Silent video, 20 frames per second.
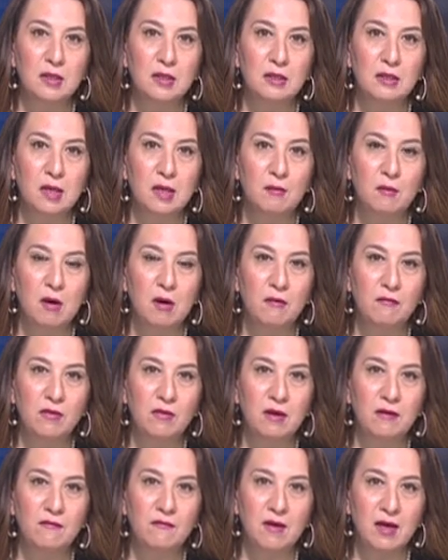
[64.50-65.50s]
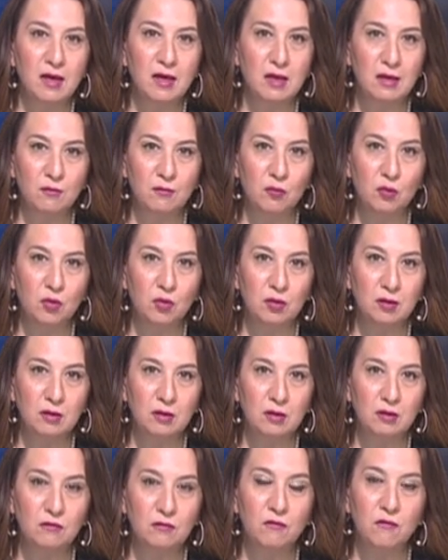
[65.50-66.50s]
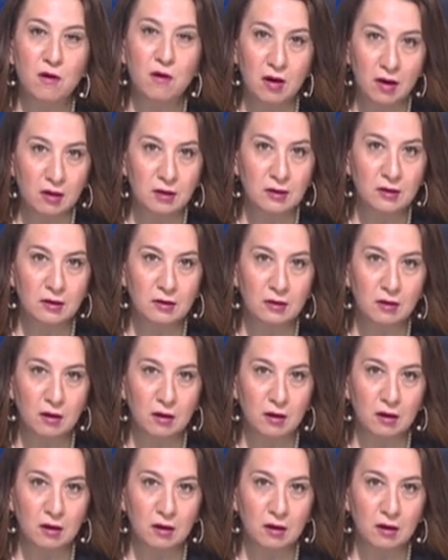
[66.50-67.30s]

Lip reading: some of the very important files